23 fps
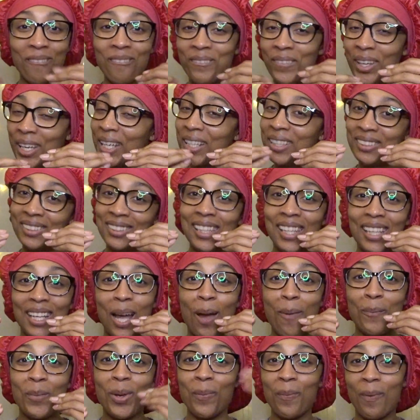
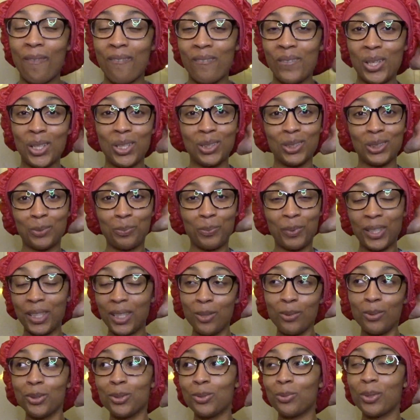feels. But it
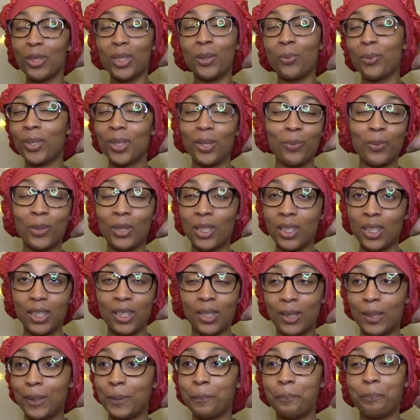was really, really, really
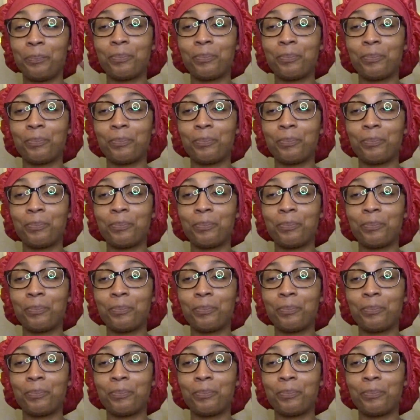good.